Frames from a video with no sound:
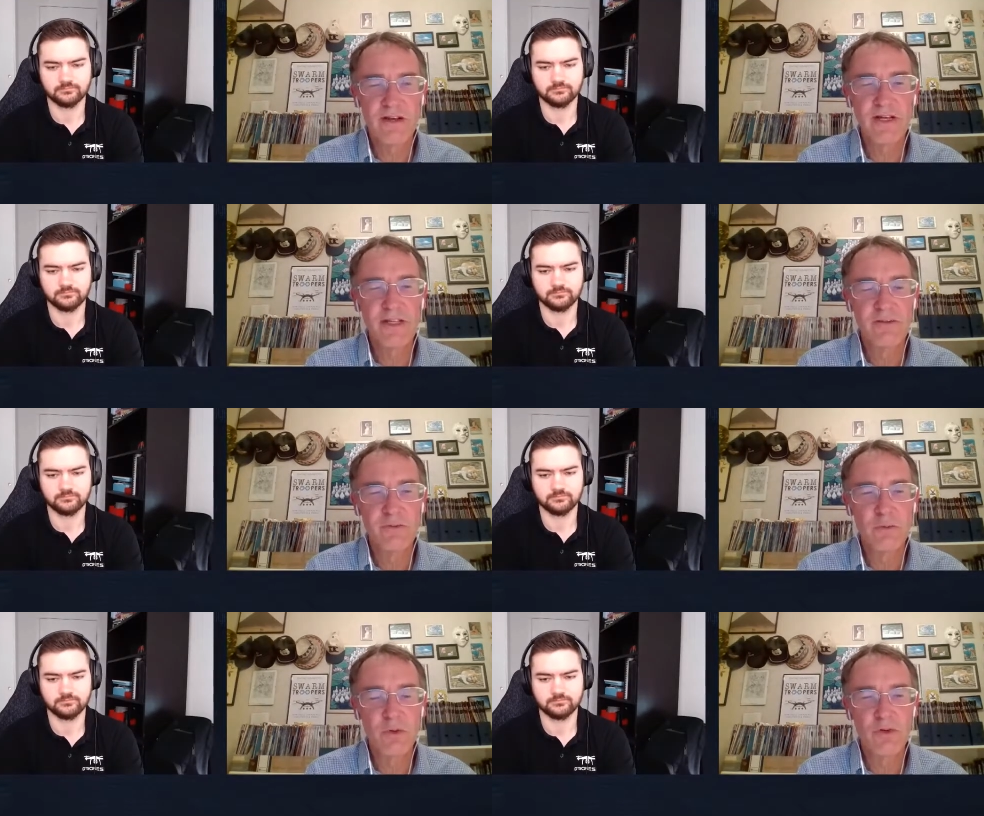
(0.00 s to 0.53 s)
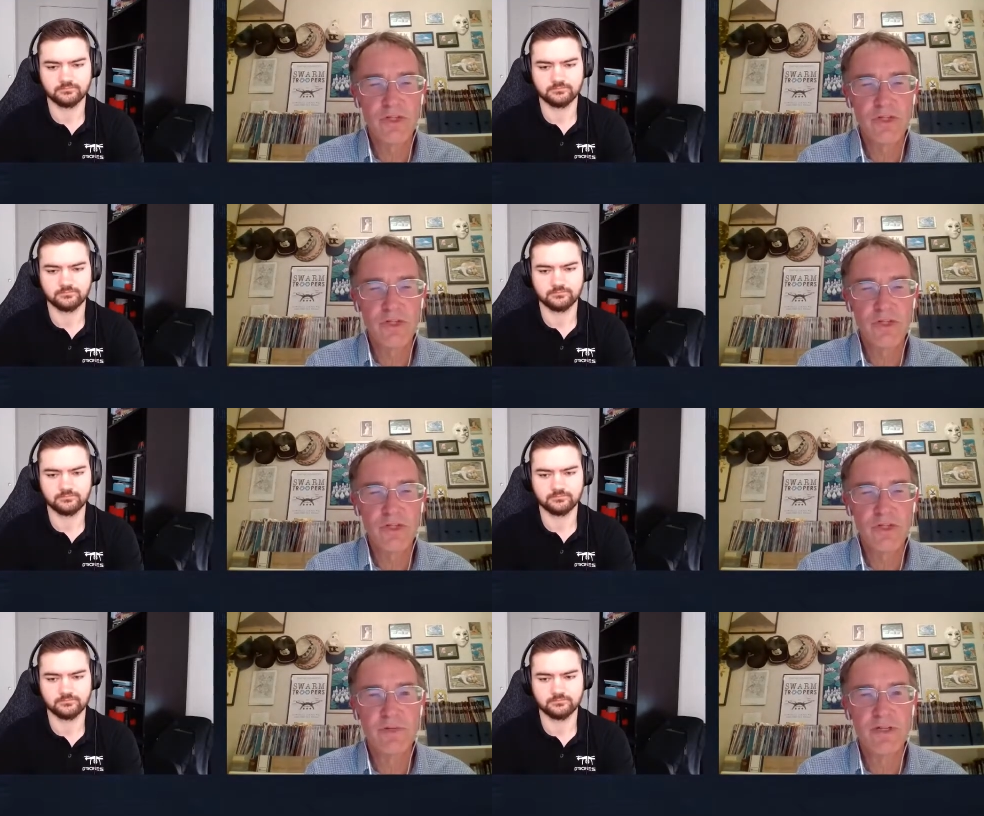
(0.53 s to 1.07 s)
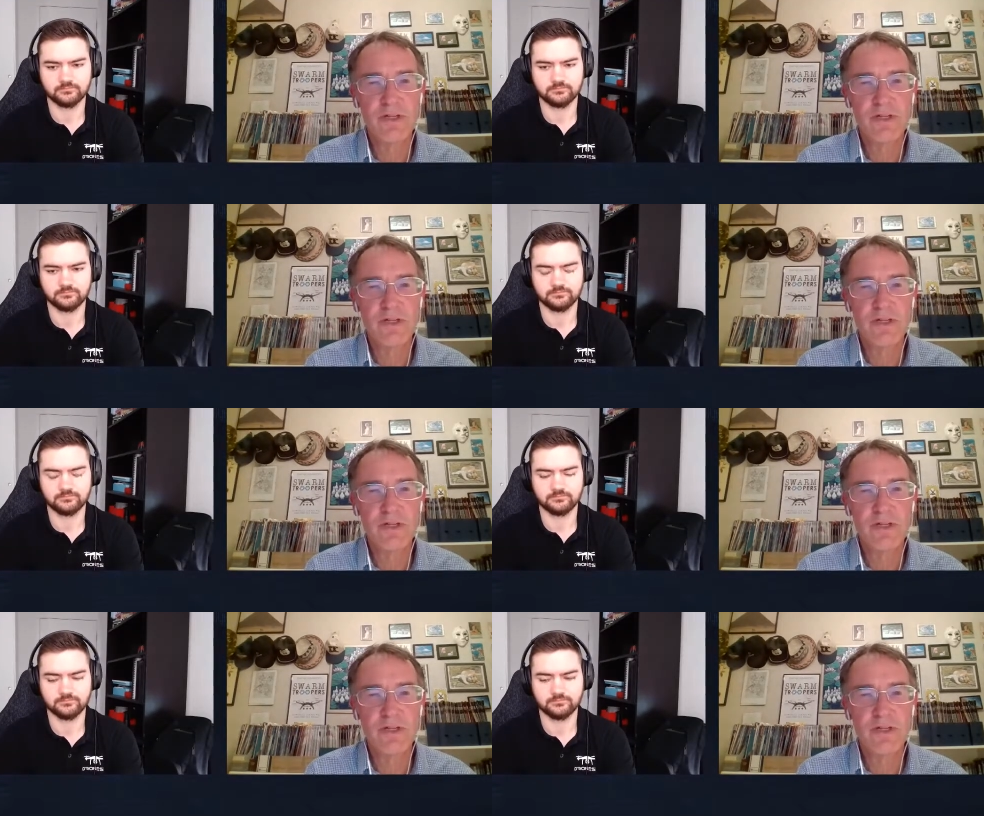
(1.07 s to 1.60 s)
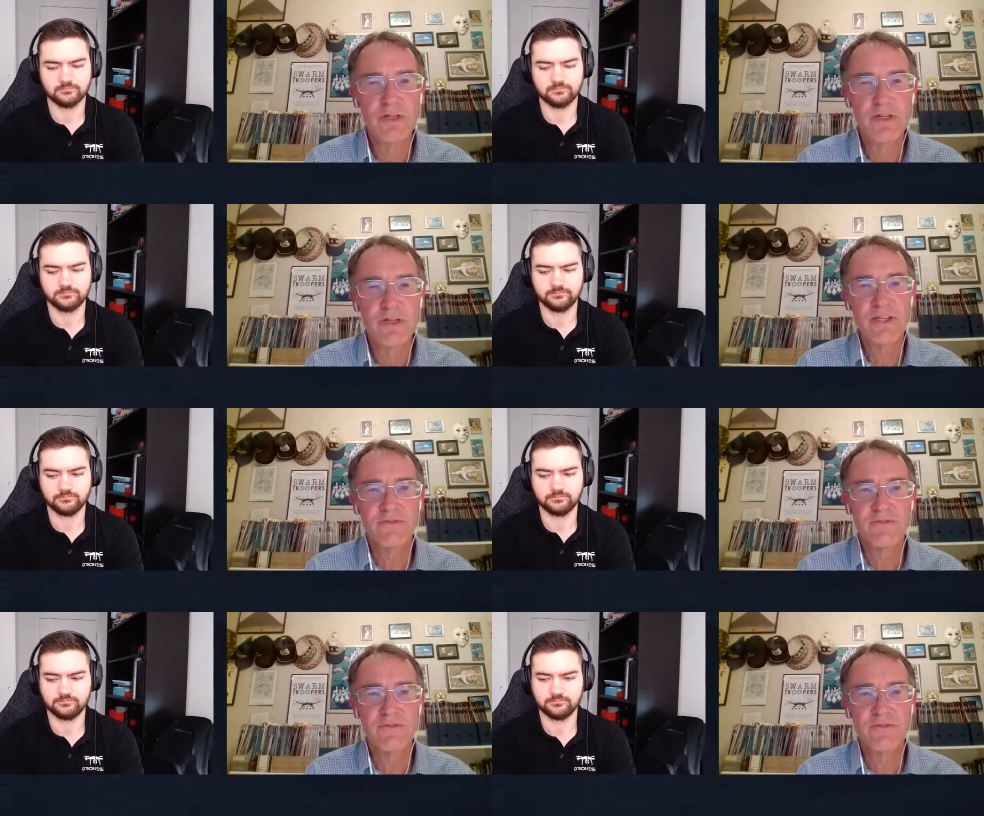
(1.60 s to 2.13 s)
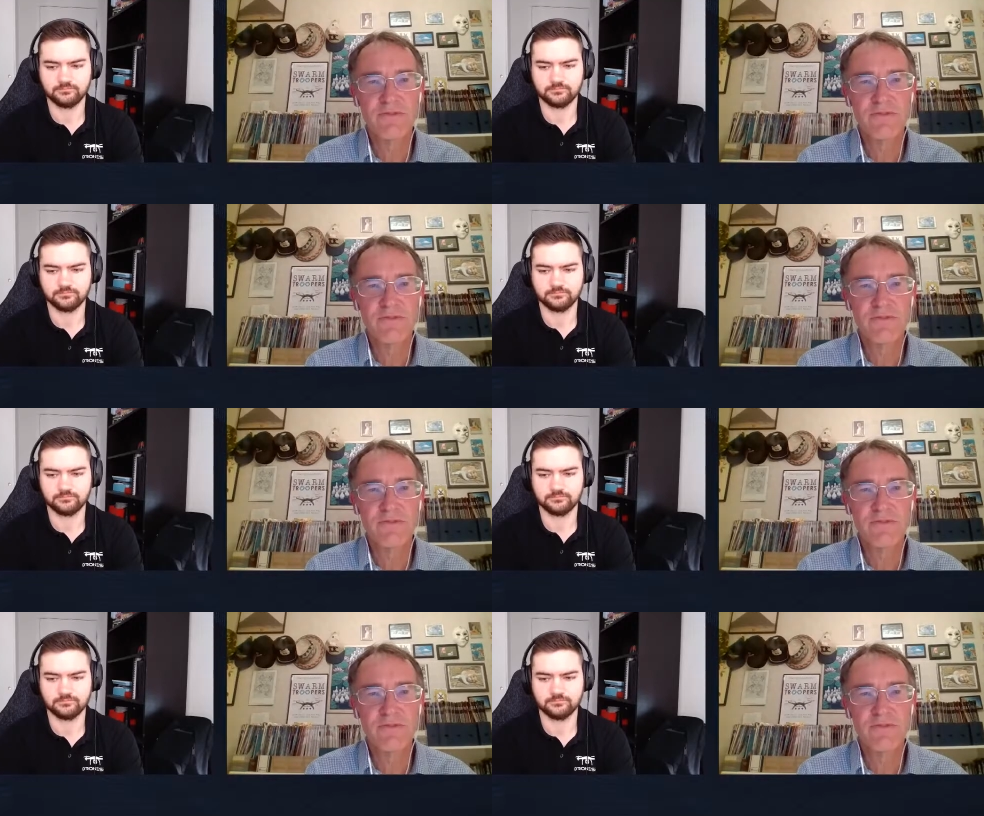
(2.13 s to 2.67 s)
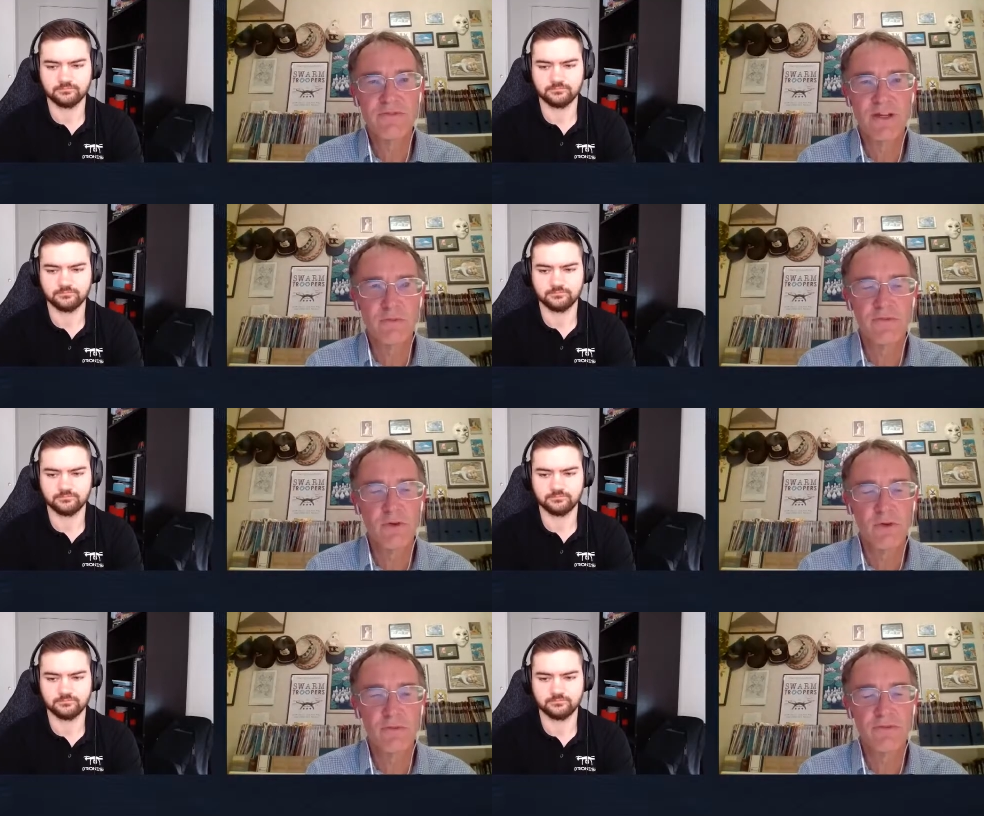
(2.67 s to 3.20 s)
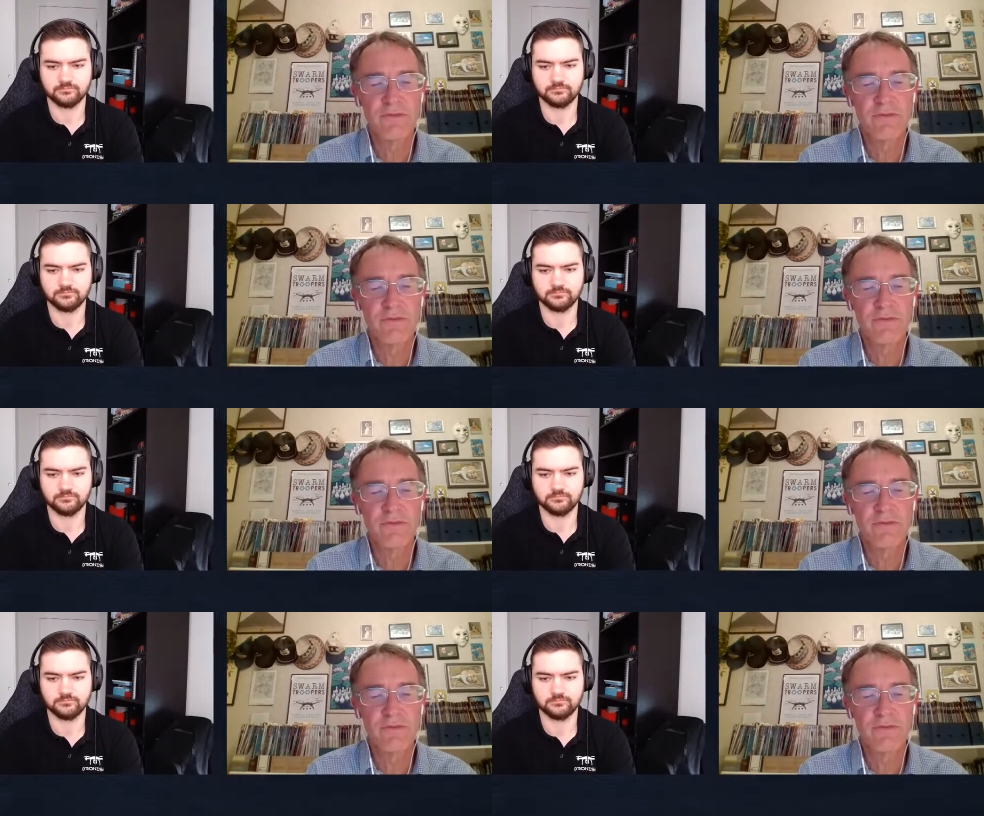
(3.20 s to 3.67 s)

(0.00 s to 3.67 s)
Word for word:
Speaker 1: I have watched murmurations of starlings where you've got 50,